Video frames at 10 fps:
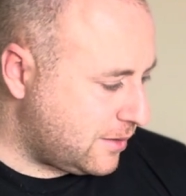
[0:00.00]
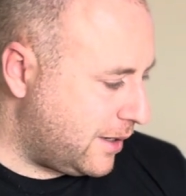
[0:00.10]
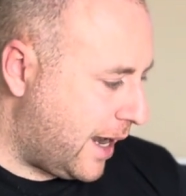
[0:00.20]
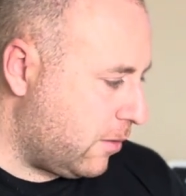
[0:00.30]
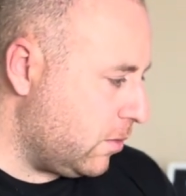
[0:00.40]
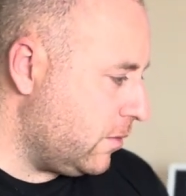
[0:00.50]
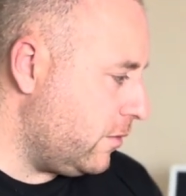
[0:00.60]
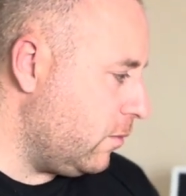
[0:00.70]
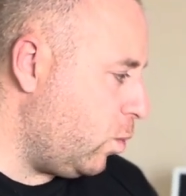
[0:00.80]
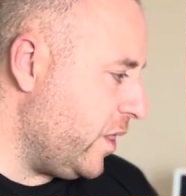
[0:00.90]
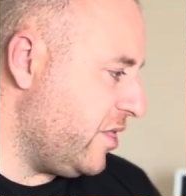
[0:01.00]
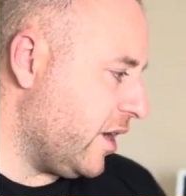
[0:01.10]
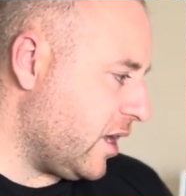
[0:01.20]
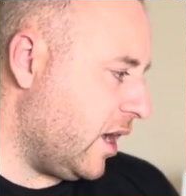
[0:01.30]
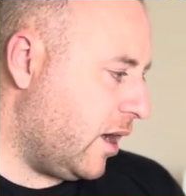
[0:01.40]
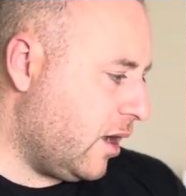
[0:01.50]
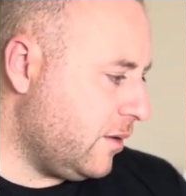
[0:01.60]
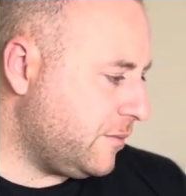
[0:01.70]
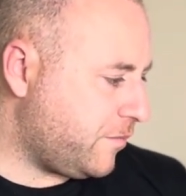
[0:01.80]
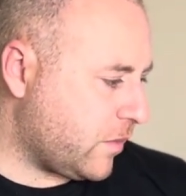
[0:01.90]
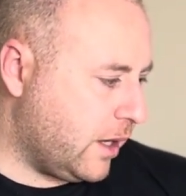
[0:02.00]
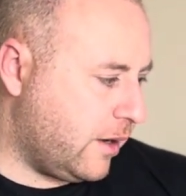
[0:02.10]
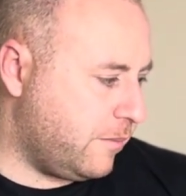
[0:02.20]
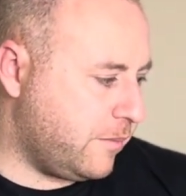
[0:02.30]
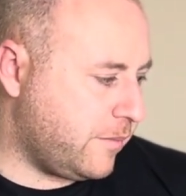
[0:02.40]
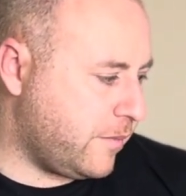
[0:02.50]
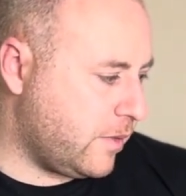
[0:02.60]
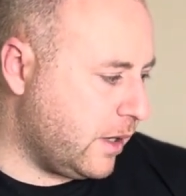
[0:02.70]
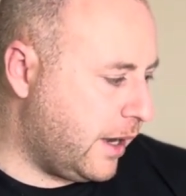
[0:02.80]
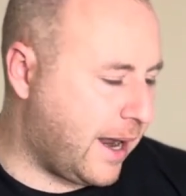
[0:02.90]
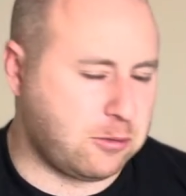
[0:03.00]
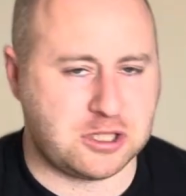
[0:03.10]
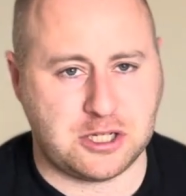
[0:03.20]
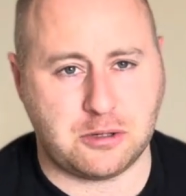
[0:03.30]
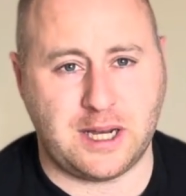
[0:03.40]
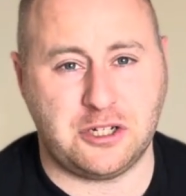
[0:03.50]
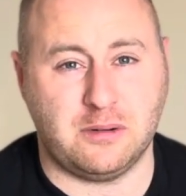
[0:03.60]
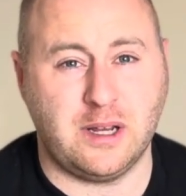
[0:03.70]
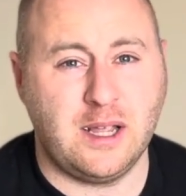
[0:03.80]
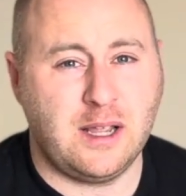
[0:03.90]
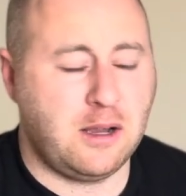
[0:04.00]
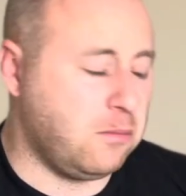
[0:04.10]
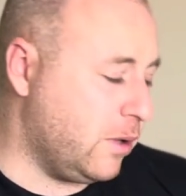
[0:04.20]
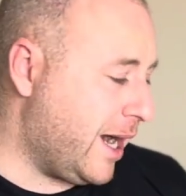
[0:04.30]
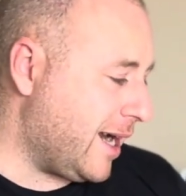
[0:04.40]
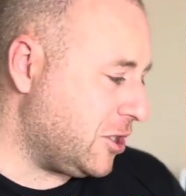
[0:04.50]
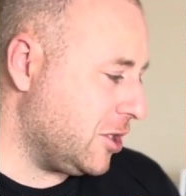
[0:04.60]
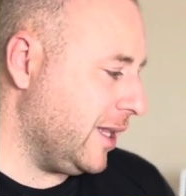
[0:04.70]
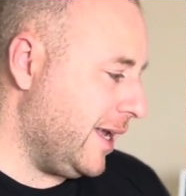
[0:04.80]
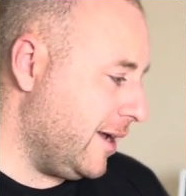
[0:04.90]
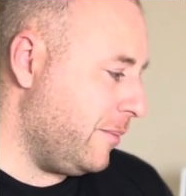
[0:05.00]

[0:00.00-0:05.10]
Now, with the car, and our situation, we're actually at